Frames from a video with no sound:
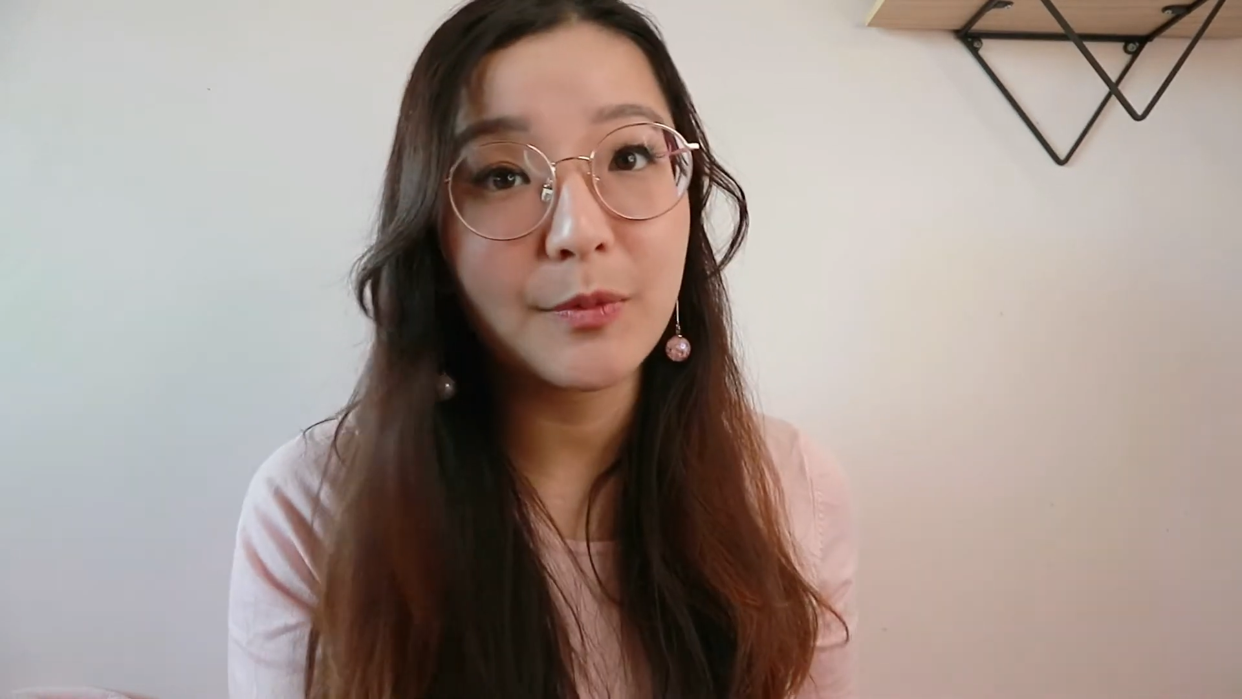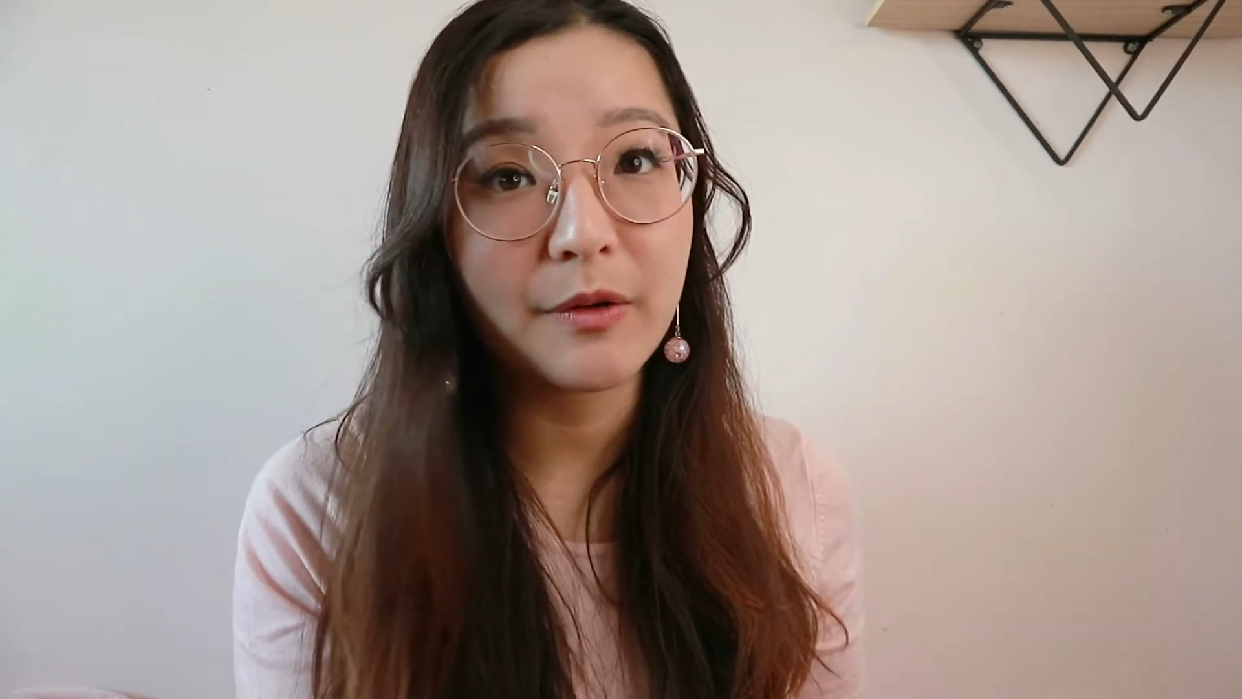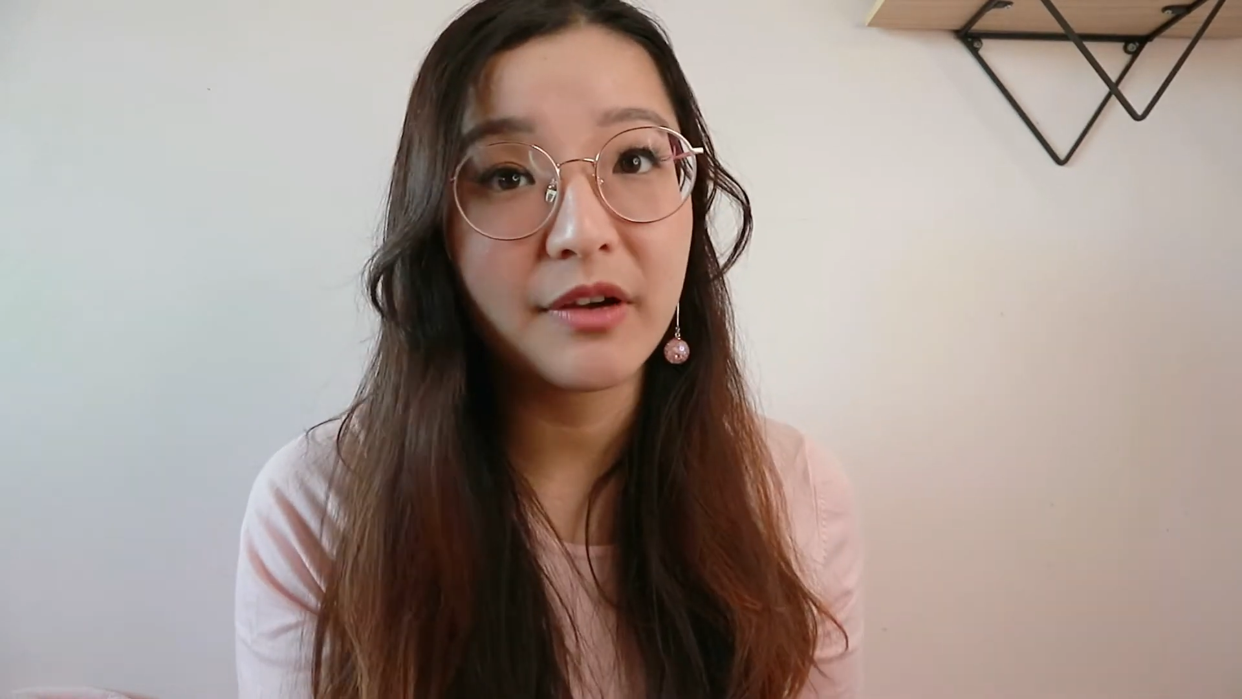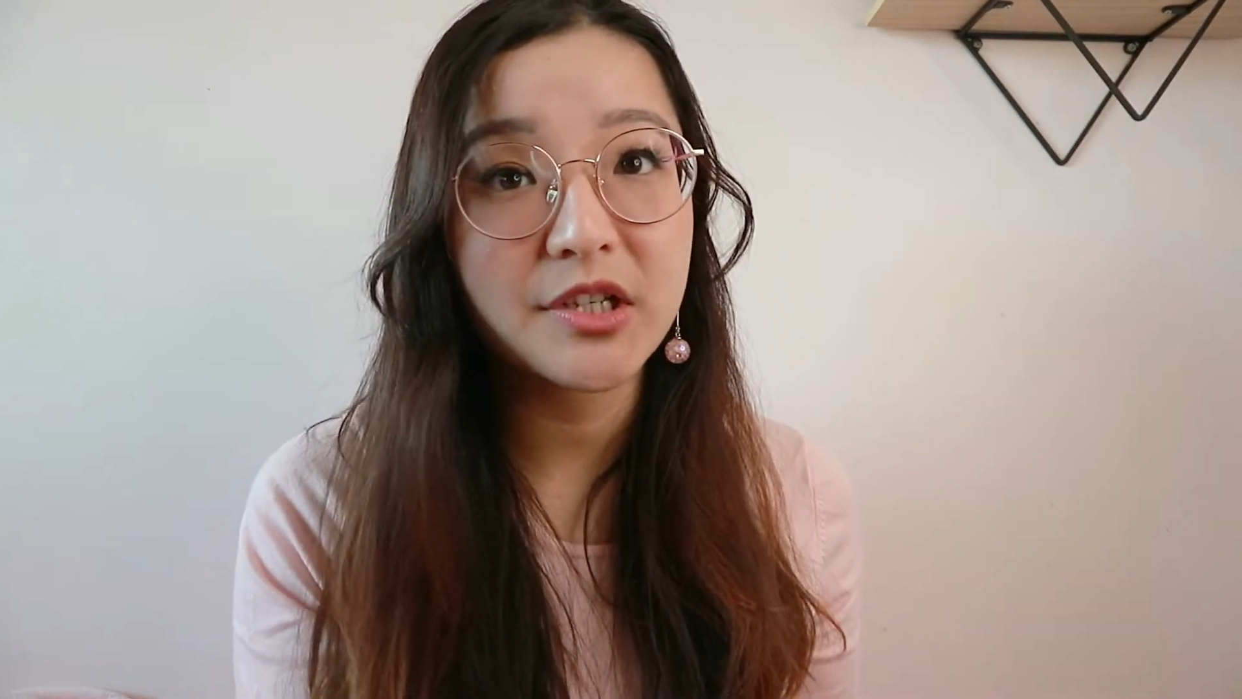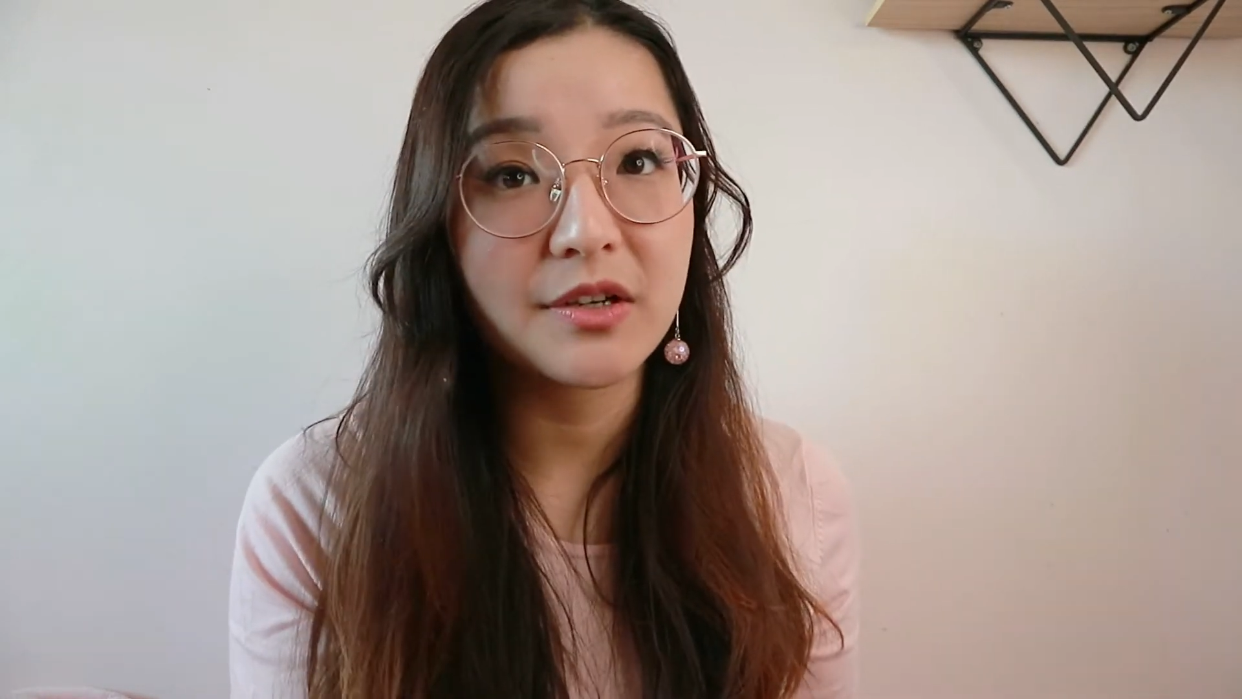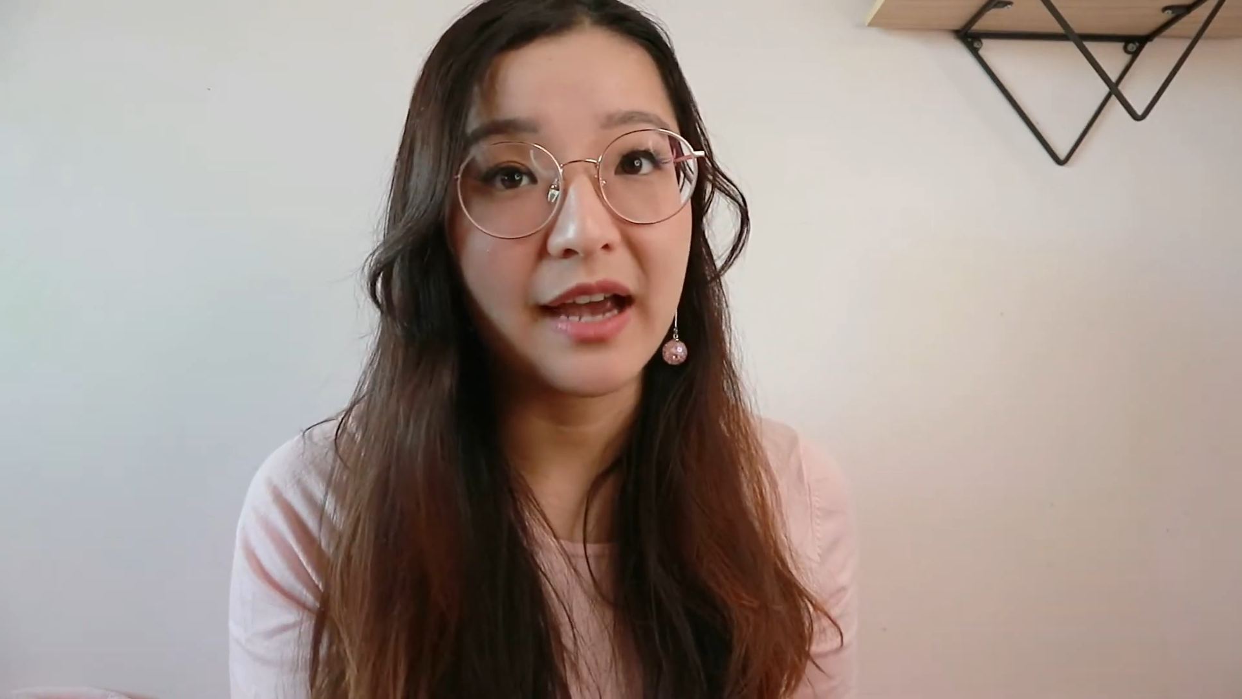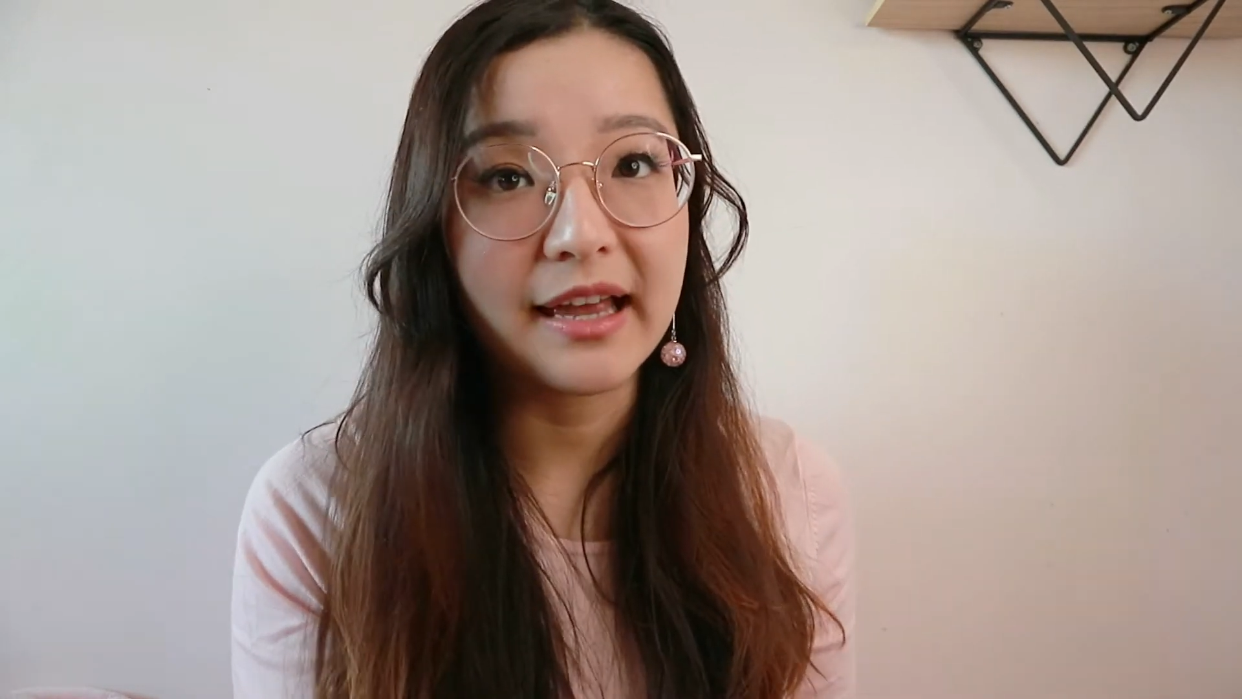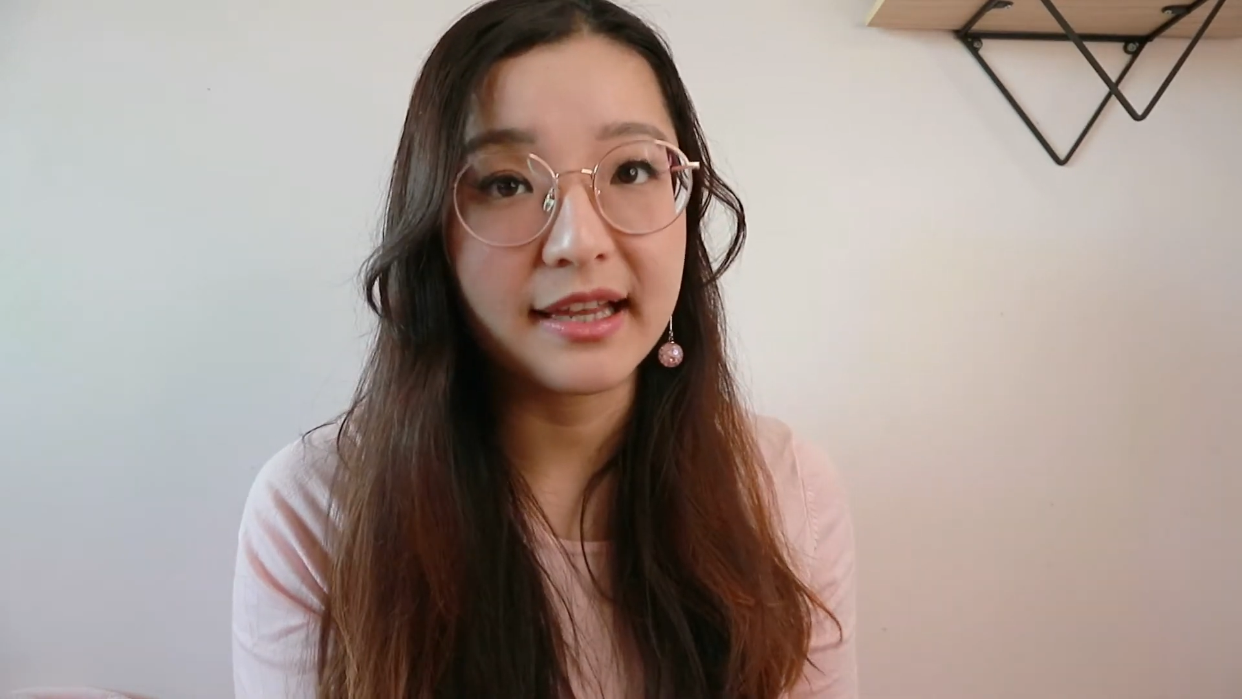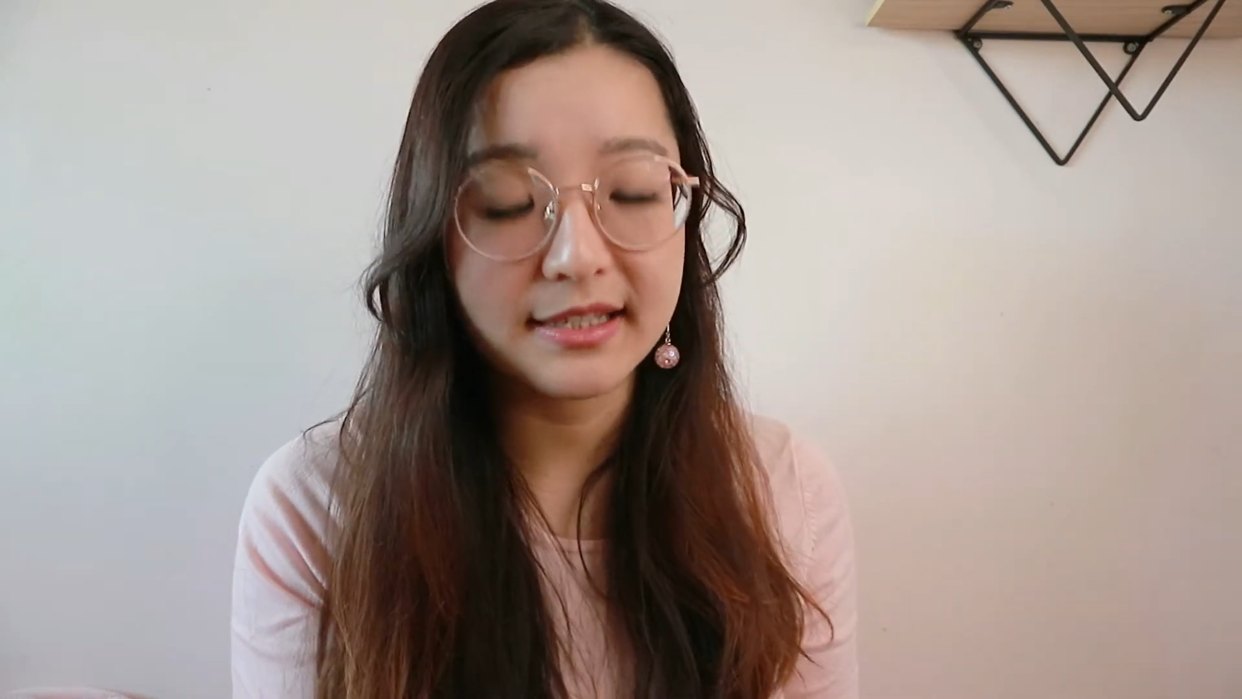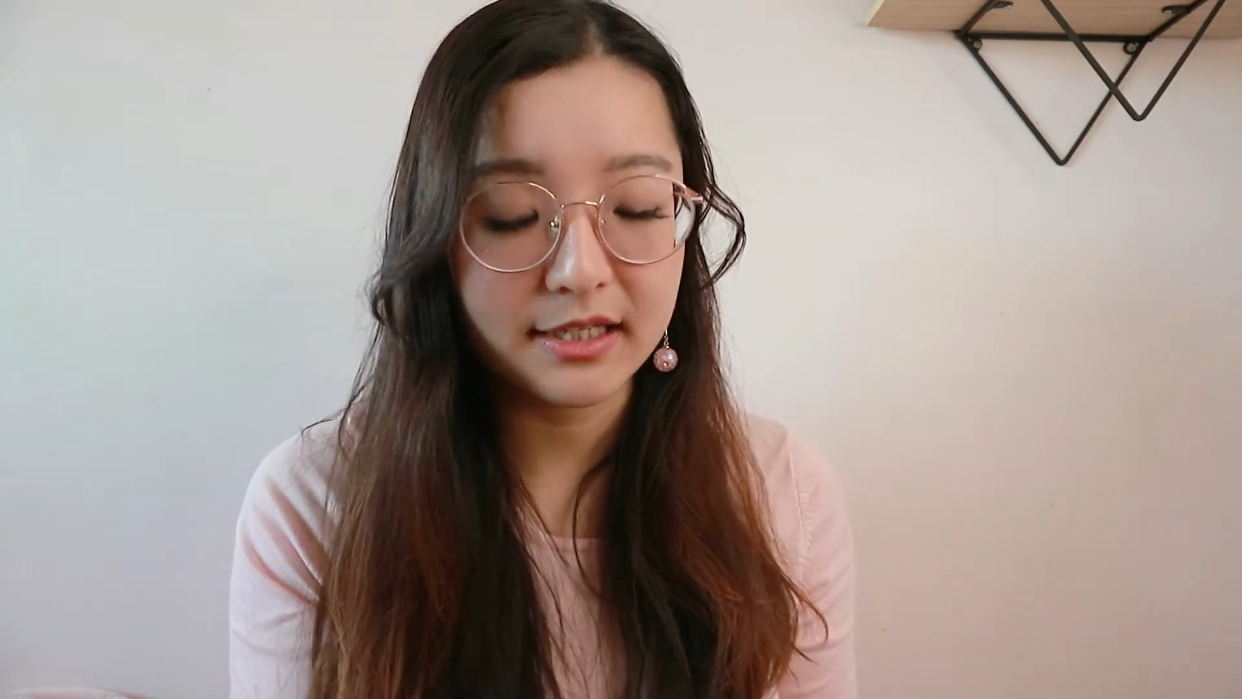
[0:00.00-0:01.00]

professional eyelash